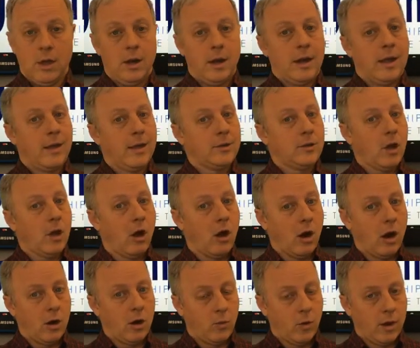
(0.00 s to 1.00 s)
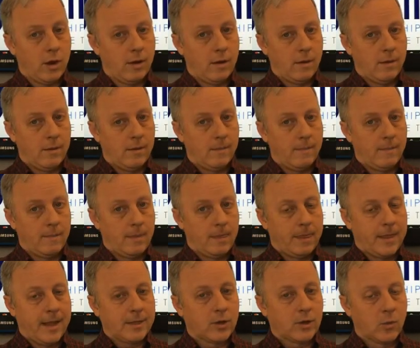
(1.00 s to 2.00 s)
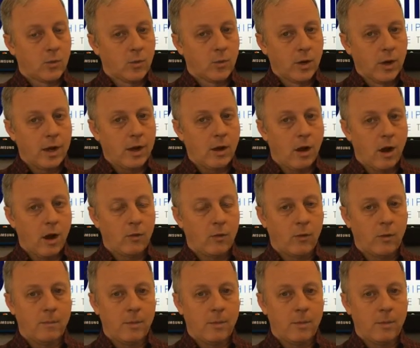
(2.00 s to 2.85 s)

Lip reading: Now that's a hard one. That's a really hard one,